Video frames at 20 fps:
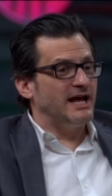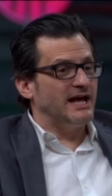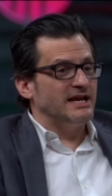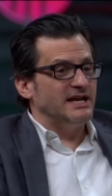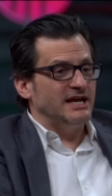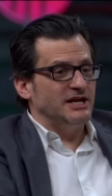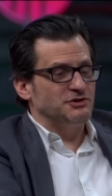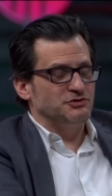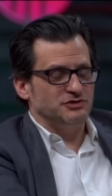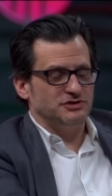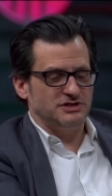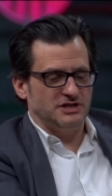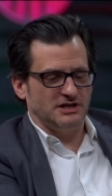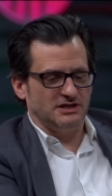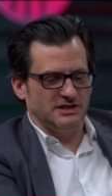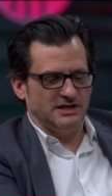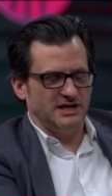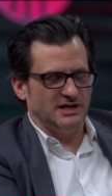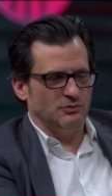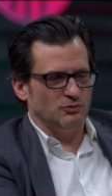And
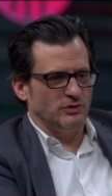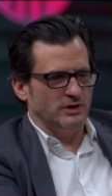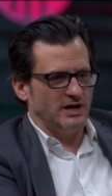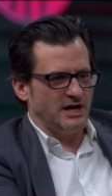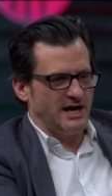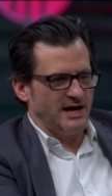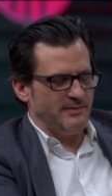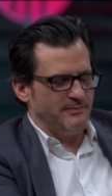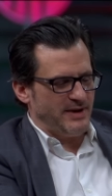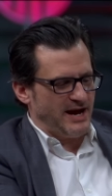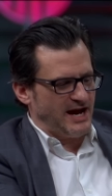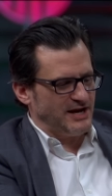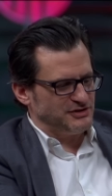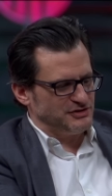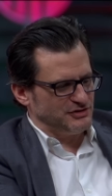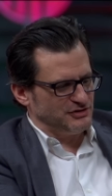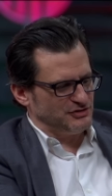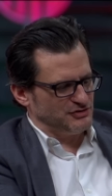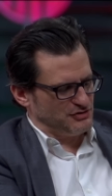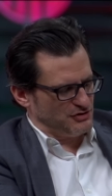interestingly, and what I
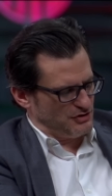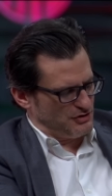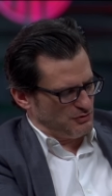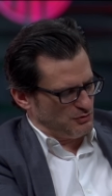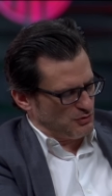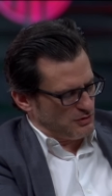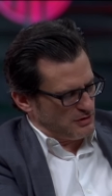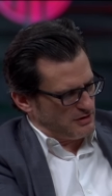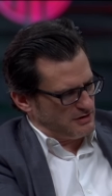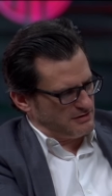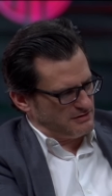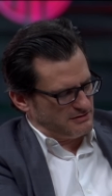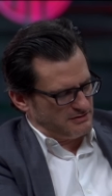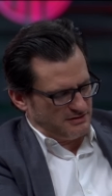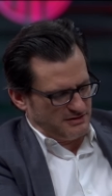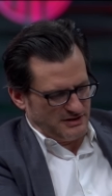imagine is going to work